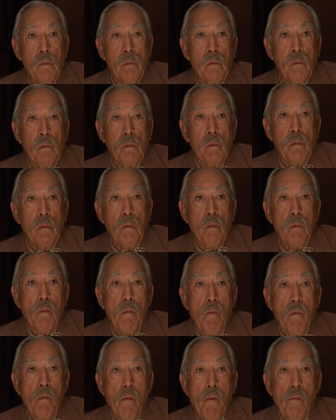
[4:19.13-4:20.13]
Paul goes
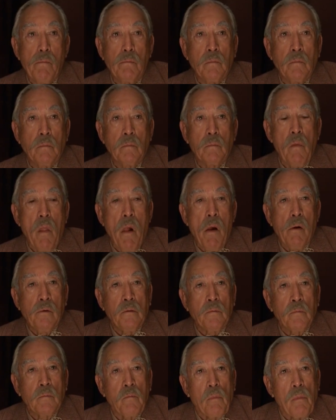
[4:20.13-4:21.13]
out of the house because
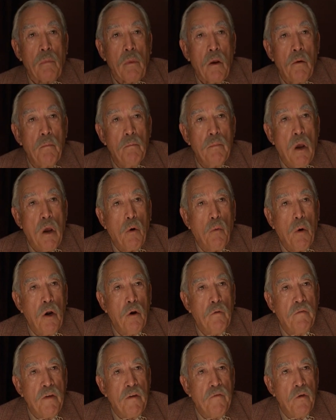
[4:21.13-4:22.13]
of the insulting comments of